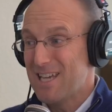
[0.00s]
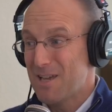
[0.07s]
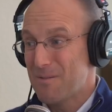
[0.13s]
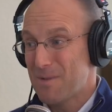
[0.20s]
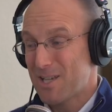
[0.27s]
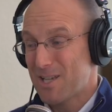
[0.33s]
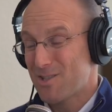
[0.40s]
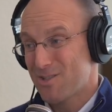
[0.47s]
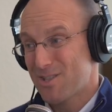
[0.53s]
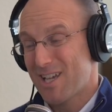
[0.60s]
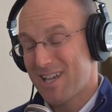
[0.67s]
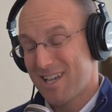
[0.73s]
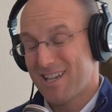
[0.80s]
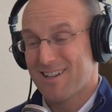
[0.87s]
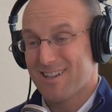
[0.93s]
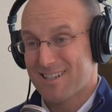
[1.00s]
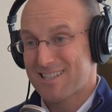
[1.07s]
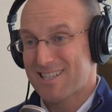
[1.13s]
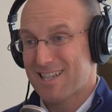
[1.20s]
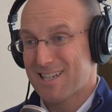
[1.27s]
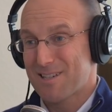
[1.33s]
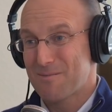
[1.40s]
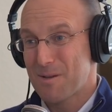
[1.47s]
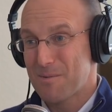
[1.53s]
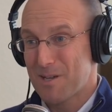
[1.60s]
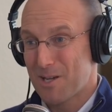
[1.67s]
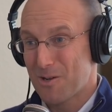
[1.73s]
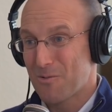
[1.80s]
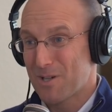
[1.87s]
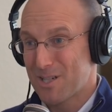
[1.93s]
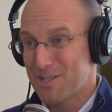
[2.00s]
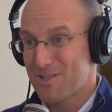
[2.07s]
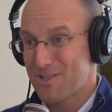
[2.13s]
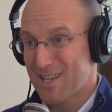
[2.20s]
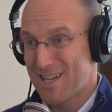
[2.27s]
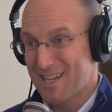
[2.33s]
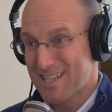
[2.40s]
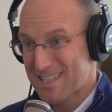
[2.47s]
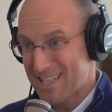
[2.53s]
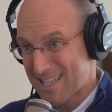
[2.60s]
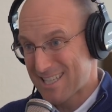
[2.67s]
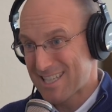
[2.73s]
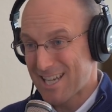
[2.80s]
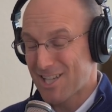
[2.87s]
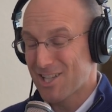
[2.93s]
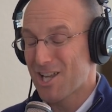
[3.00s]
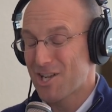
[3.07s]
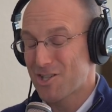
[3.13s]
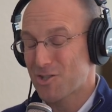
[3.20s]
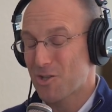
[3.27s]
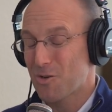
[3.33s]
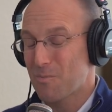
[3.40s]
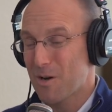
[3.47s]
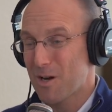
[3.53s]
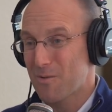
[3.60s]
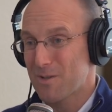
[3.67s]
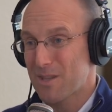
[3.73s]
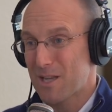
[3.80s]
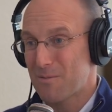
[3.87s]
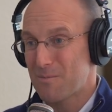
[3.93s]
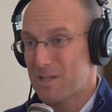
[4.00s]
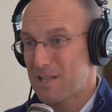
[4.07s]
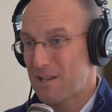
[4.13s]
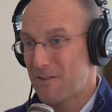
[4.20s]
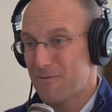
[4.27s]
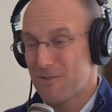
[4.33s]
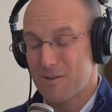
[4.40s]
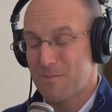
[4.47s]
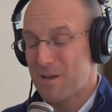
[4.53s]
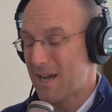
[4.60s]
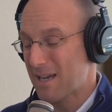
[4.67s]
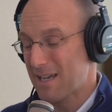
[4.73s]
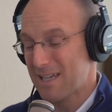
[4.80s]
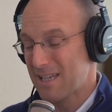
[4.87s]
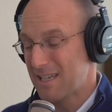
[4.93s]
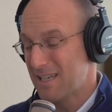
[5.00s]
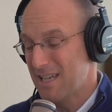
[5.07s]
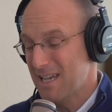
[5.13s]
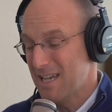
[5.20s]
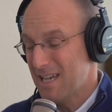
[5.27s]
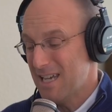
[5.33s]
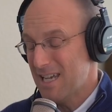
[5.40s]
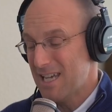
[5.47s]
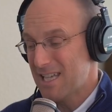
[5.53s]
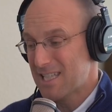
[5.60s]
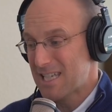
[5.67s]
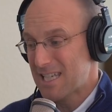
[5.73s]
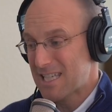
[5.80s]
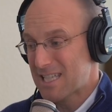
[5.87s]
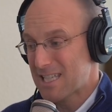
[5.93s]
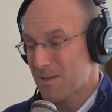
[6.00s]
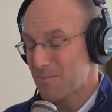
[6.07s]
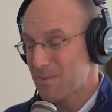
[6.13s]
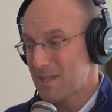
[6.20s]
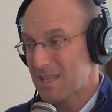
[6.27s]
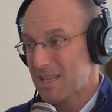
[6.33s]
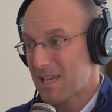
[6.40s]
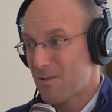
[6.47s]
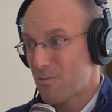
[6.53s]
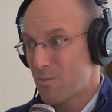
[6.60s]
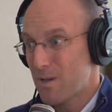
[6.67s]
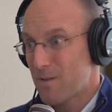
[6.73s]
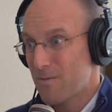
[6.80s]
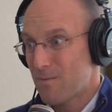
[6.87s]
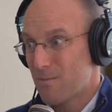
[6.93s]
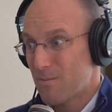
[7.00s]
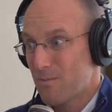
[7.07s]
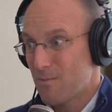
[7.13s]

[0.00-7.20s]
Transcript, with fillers: it makes you say, "Hang on a second, maybe I don't want to do that," because that psychological part with that immediate feedback, and it's it's something that we've